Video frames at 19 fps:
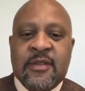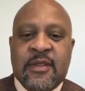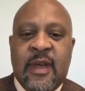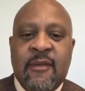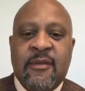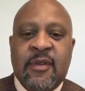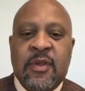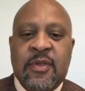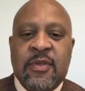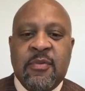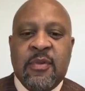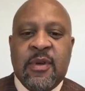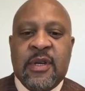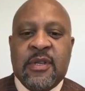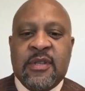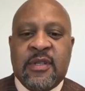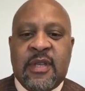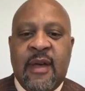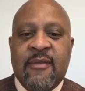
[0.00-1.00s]

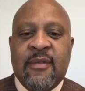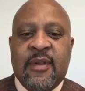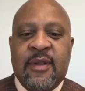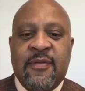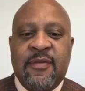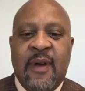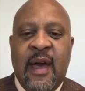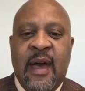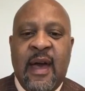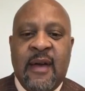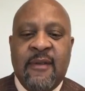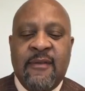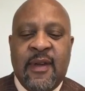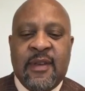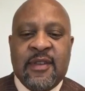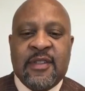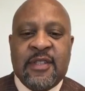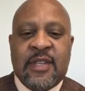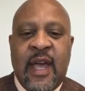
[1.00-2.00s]
seventy-three
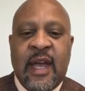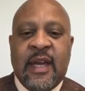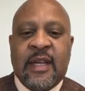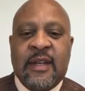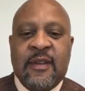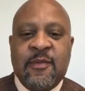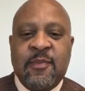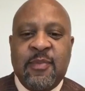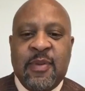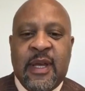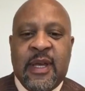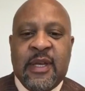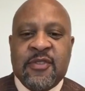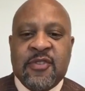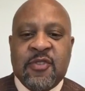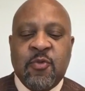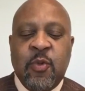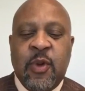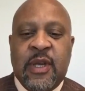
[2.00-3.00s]
seventy-five Executive Place,